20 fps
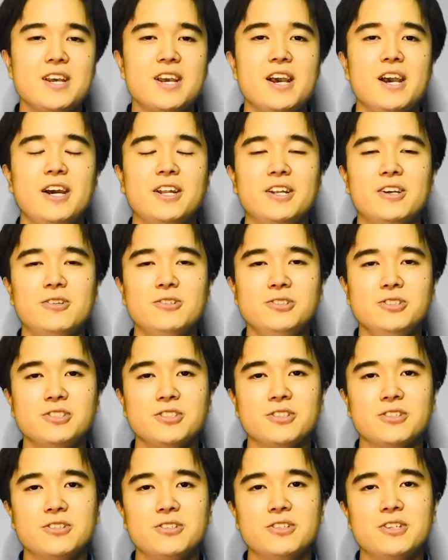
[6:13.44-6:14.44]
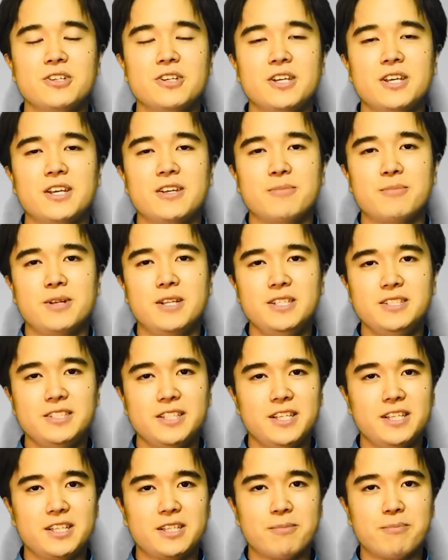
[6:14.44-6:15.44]
And also, please
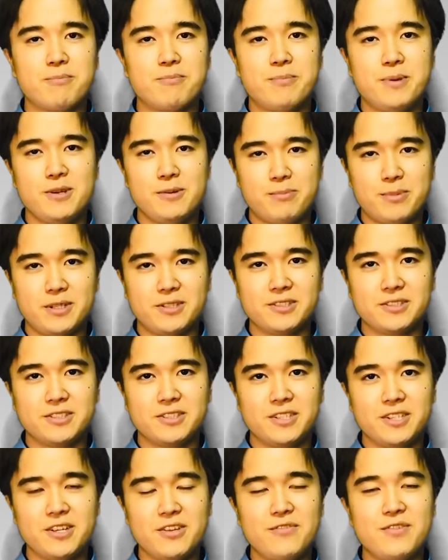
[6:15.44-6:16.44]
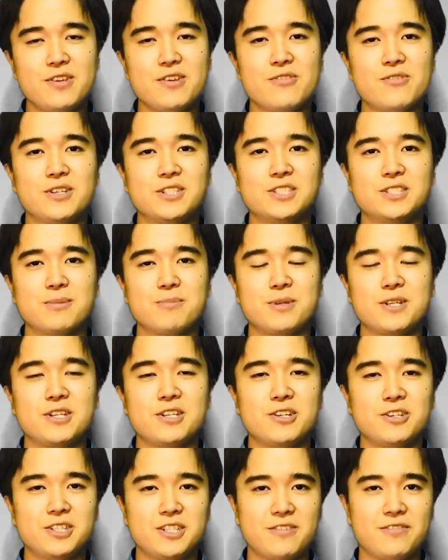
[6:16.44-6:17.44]
hit the bell button if you wish to be
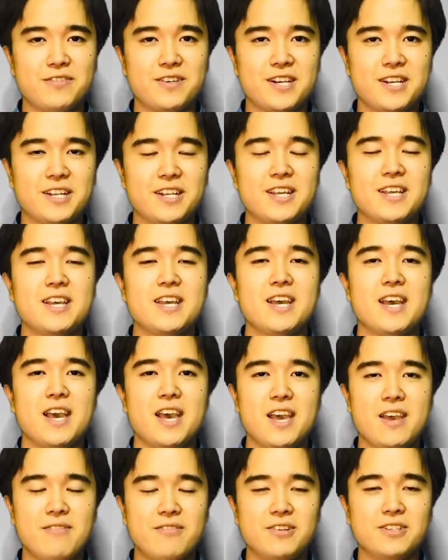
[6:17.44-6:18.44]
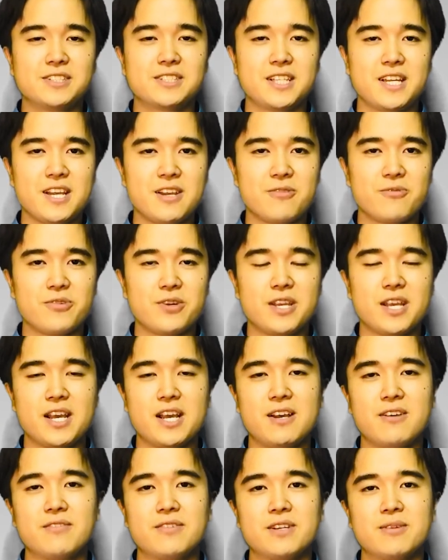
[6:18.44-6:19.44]
notified every time we
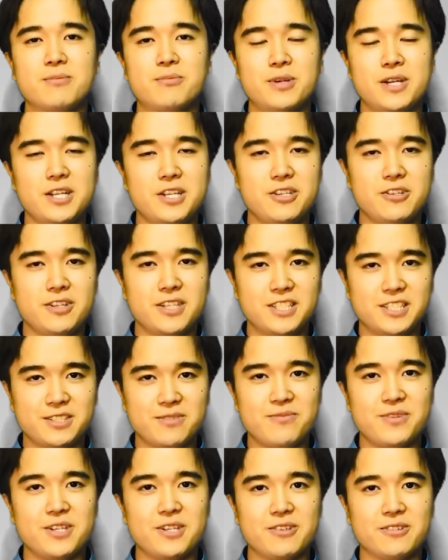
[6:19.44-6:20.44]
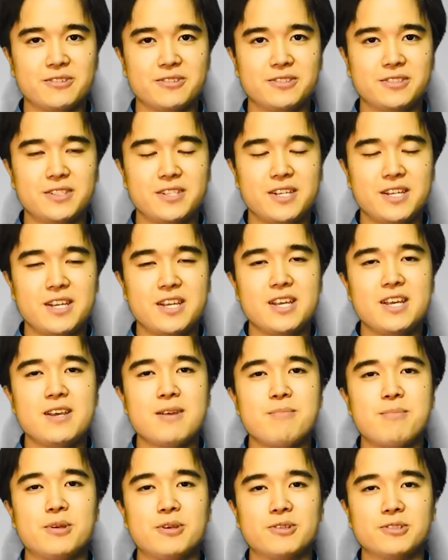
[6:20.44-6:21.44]
have a brand new lesson video.
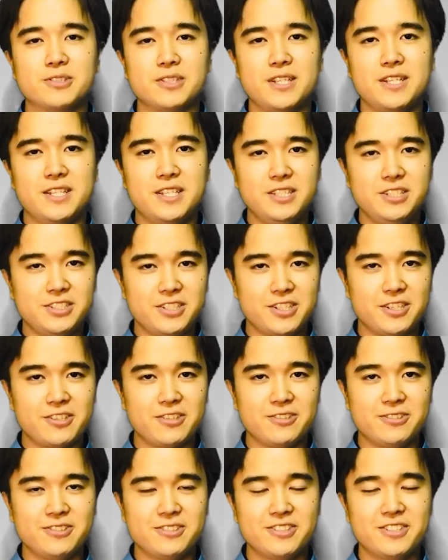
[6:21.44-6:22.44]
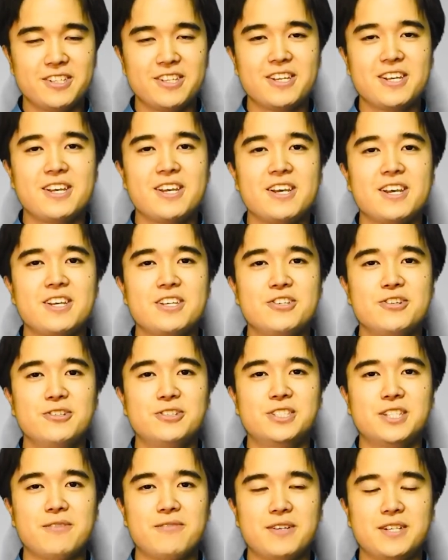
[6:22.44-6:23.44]
Because in this channel, your
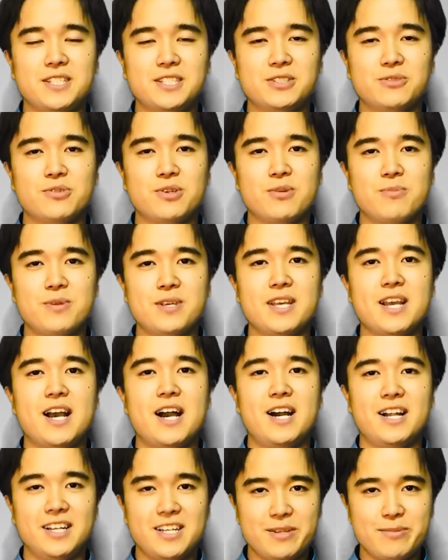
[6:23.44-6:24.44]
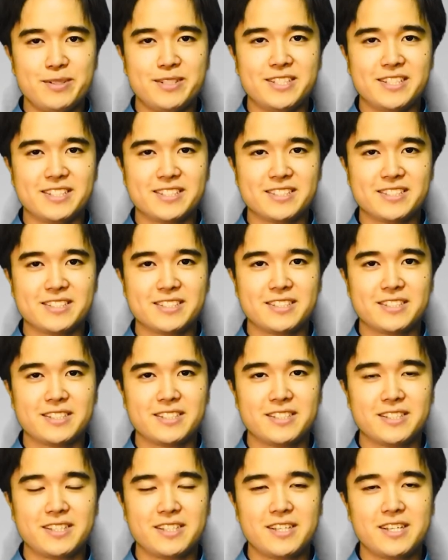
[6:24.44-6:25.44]
Japanese will be unlimited.
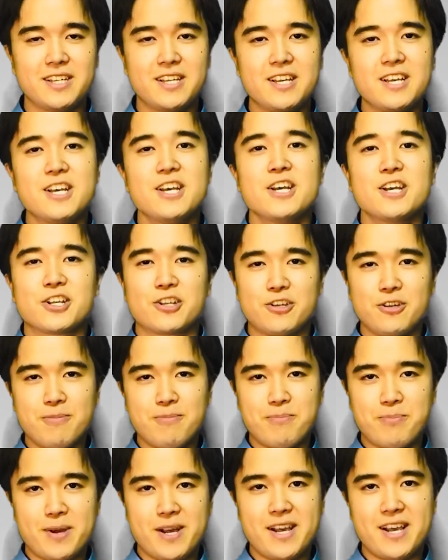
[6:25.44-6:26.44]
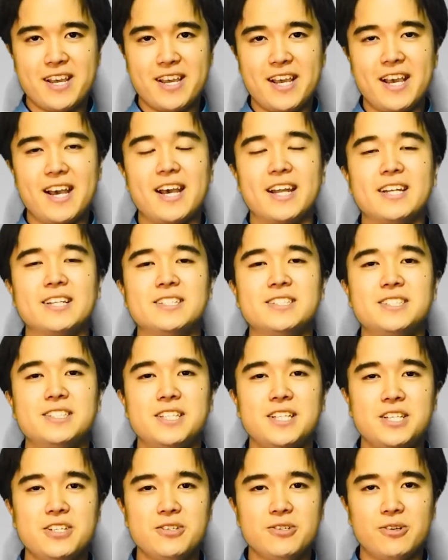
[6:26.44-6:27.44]
Goodbye and see
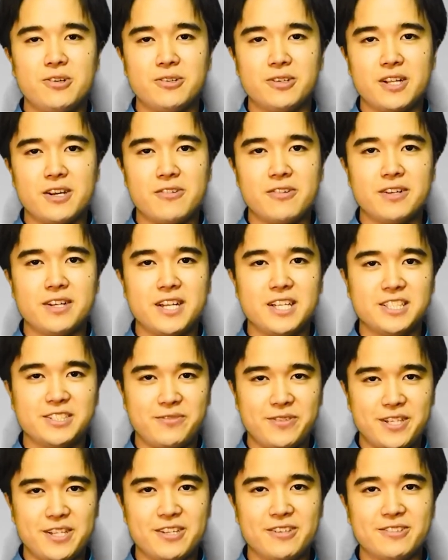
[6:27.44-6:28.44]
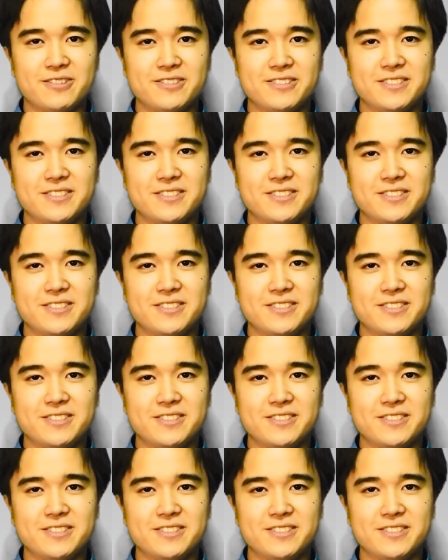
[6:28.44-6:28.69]
you on our next video.